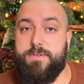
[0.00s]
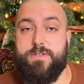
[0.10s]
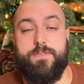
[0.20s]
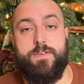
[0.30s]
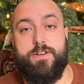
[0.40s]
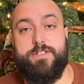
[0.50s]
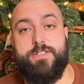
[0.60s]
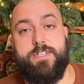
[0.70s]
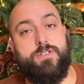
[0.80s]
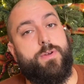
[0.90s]
So if you're
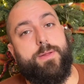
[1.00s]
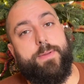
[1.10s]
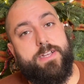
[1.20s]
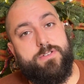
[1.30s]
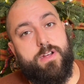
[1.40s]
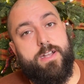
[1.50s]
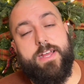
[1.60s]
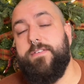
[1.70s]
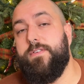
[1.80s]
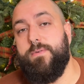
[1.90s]
interested in joining Patreon,
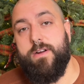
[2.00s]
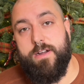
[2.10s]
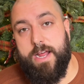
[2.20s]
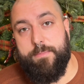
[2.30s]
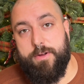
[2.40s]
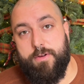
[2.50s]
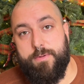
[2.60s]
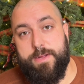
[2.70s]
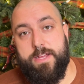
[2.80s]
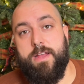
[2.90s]
if you are an
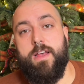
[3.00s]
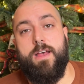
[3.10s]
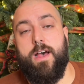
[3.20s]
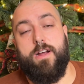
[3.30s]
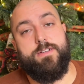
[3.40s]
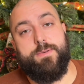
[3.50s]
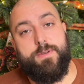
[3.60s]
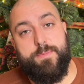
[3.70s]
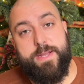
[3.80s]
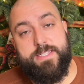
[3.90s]
amigurumi or someone
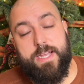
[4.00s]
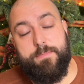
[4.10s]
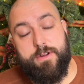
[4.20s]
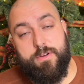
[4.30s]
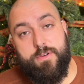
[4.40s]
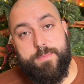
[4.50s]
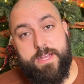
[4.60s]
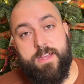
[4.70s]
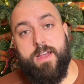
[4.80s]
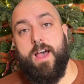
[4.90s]
who makes
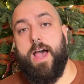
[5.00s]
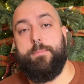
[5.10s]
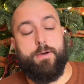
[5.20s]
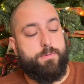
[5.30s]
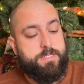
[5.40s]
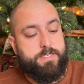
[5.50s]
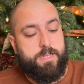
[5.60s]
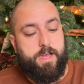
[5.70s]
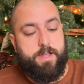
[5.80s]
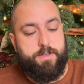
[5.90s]
amigurumi, I post
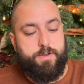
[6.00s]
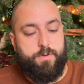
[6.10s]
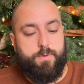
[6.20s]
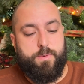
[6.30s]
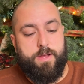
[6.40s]
new